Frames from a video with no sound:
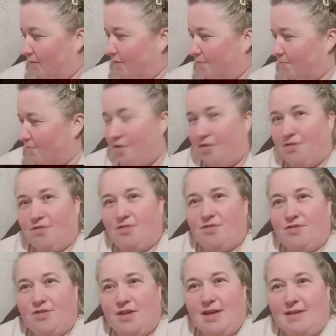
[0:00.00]
The
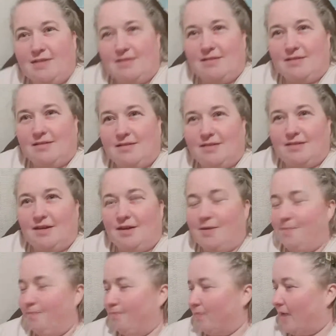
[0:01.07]
things.
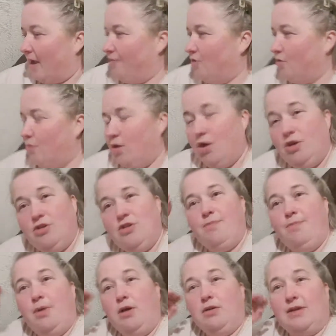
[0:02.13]
Have you heard of the
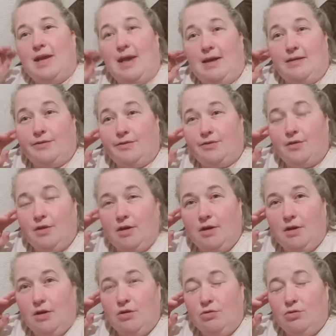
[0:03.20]
podcast
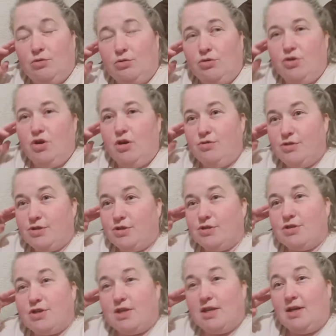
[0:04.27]
called No Such
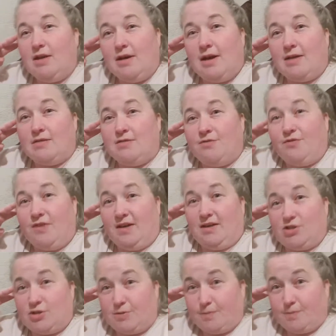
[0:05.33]
Thing as a Fish?